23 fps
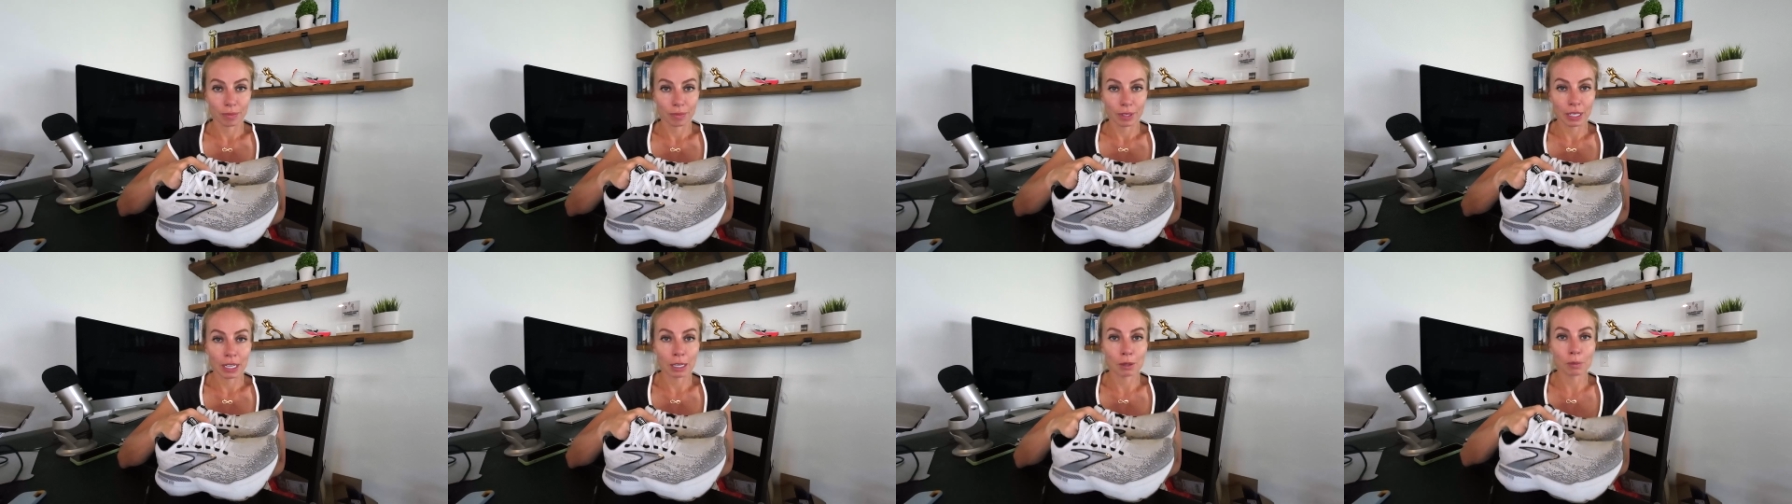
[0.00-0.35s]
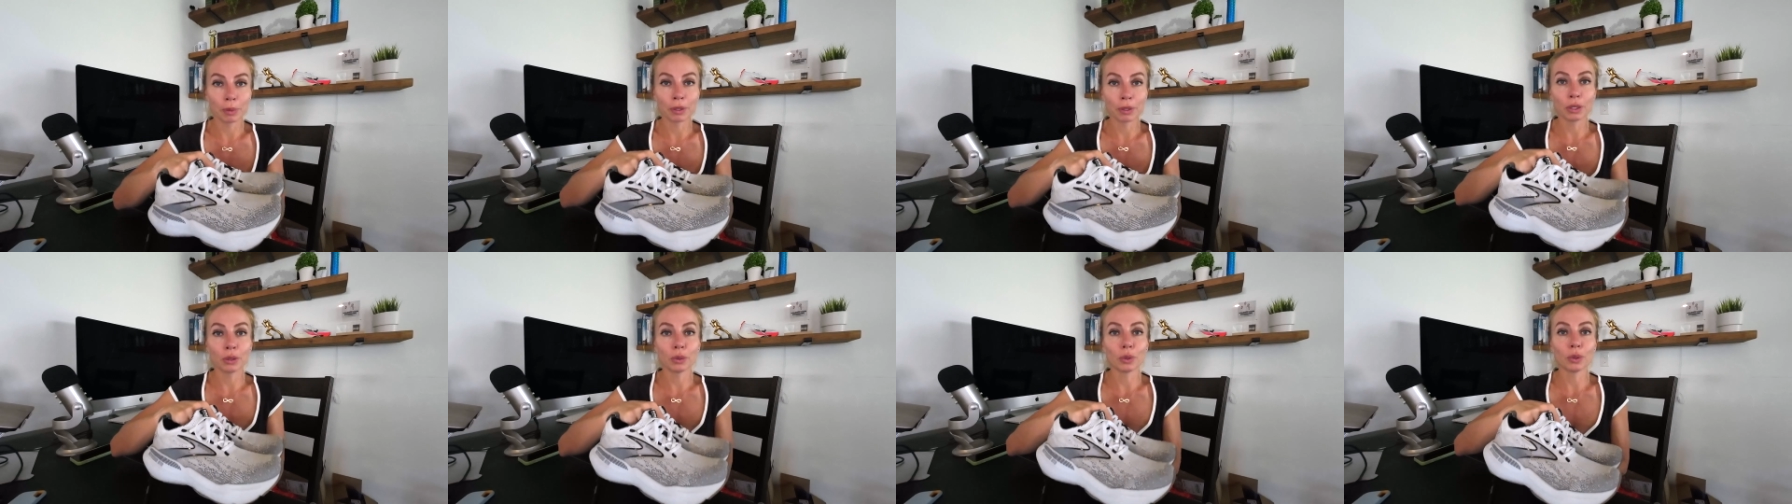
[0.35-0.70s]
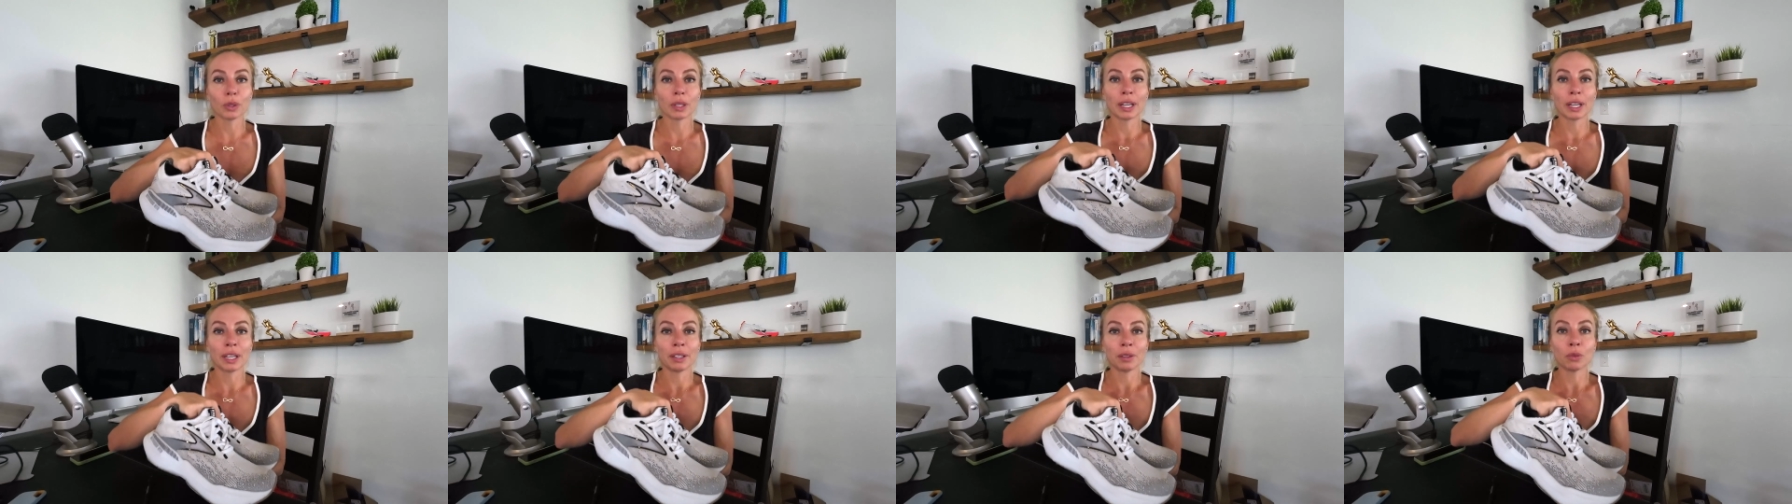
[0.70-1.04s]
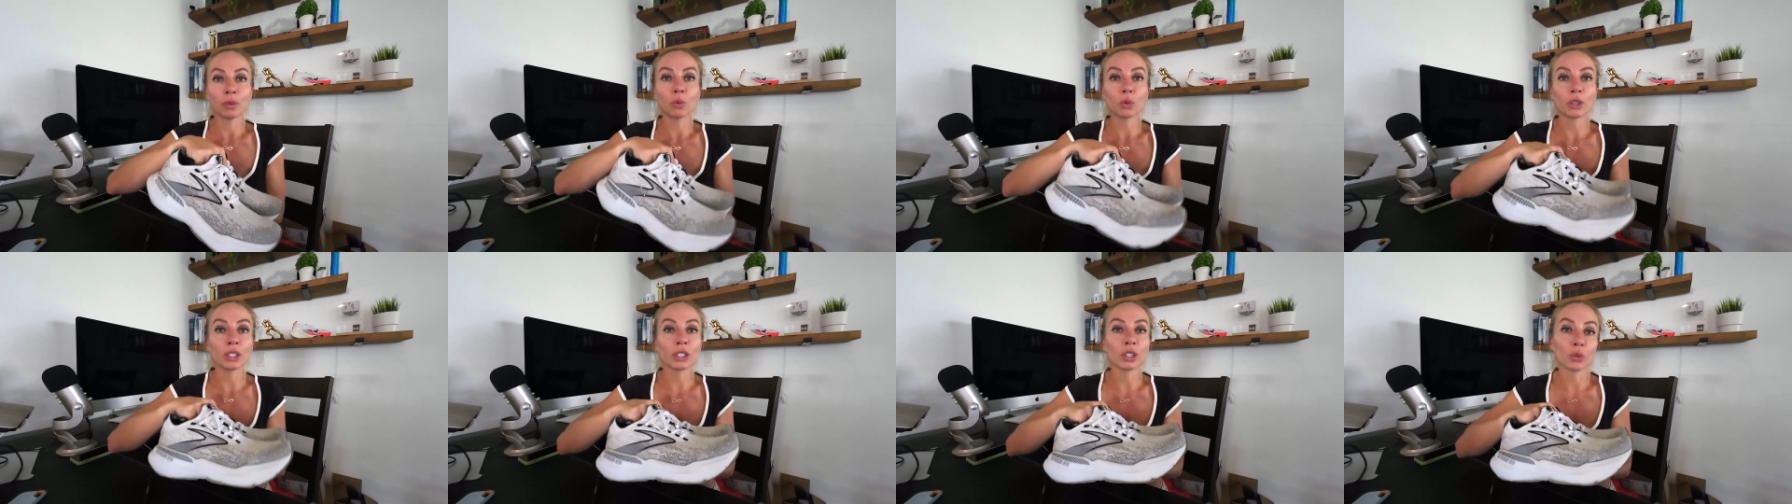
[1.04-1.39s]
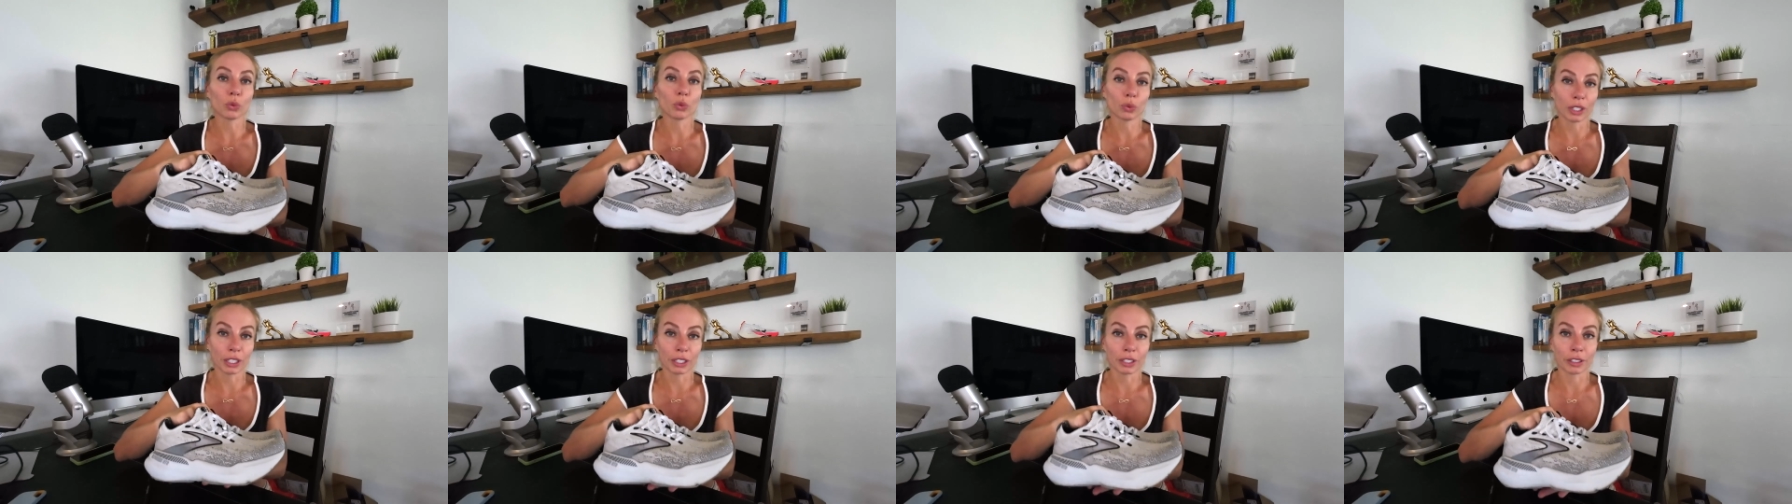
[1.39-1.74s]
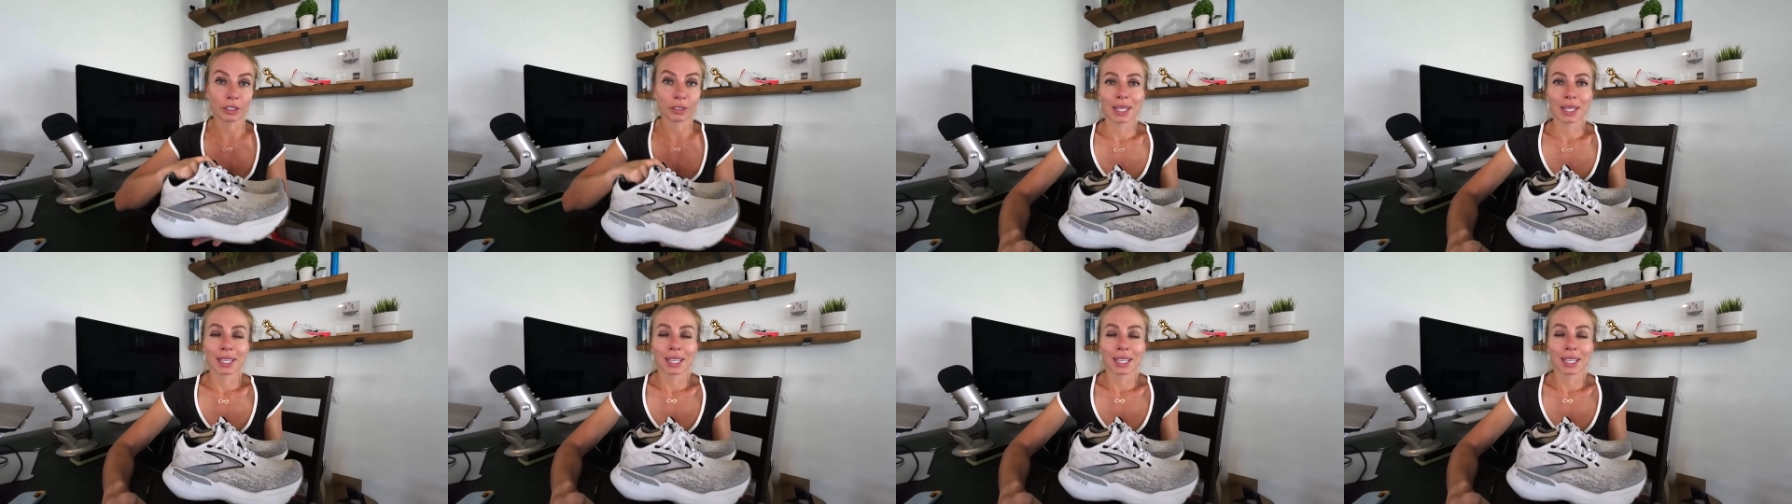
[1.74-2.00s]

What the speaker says: helping you align when you run.